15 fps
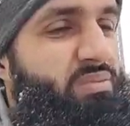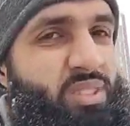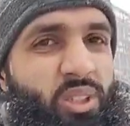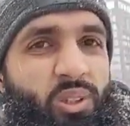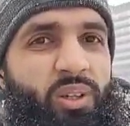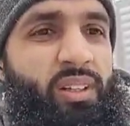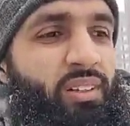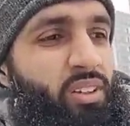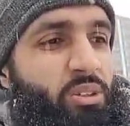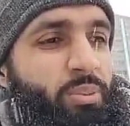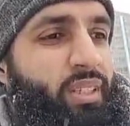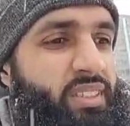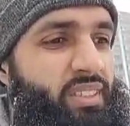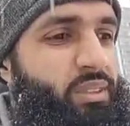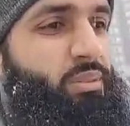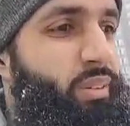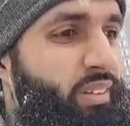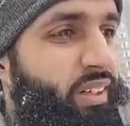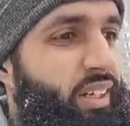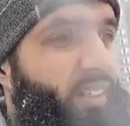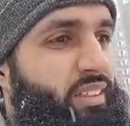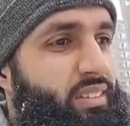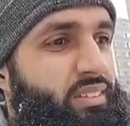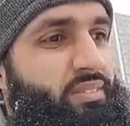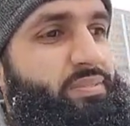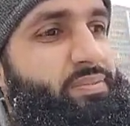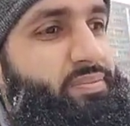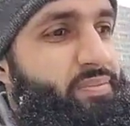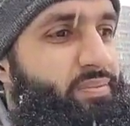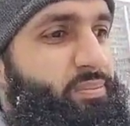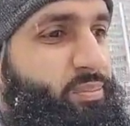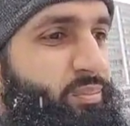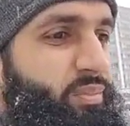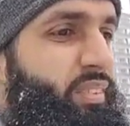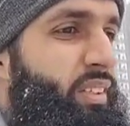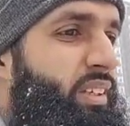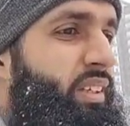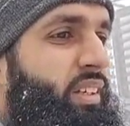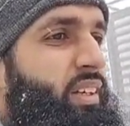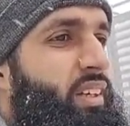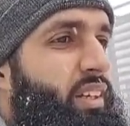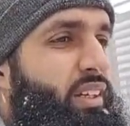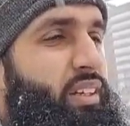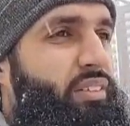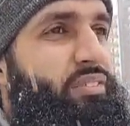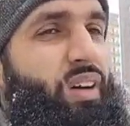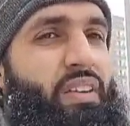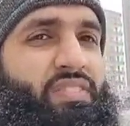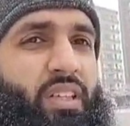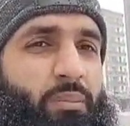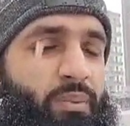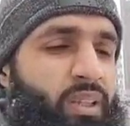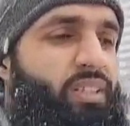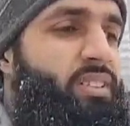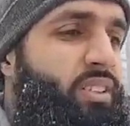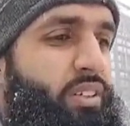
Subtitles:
to any of those places within like 5-10 minutes.